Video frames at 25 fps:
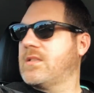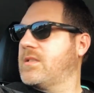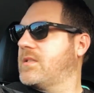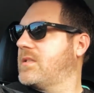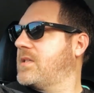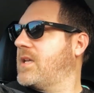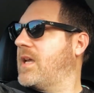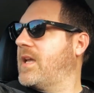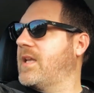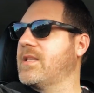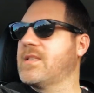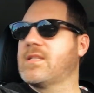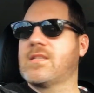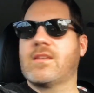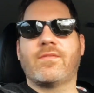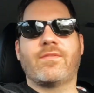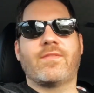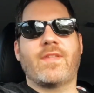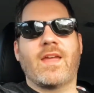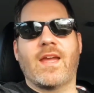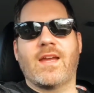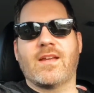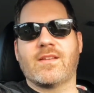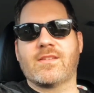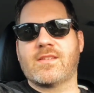tens of
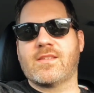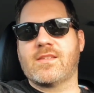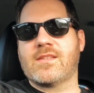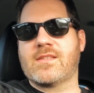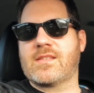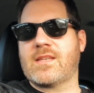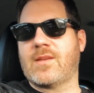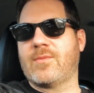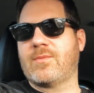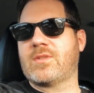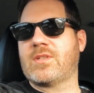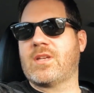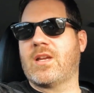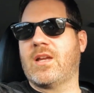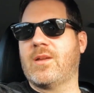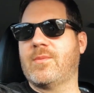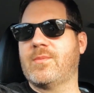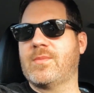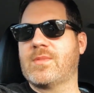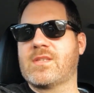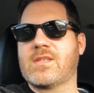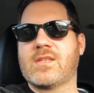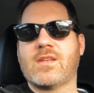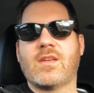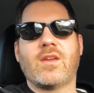thousands,
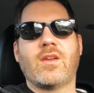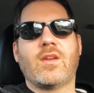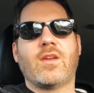sometimes